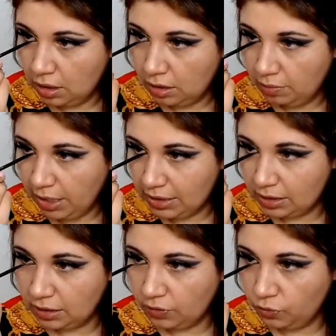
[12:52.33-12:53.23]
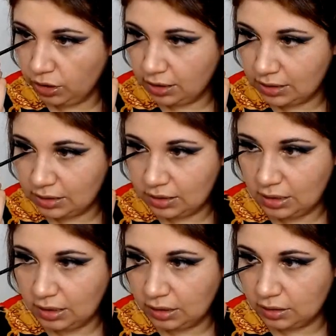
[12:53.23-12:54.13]
Basically what the
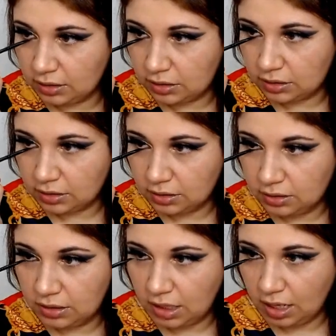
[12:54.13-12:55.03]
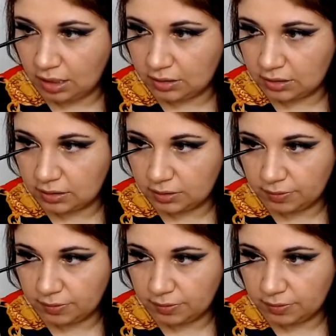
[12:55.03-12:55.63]
sealant does,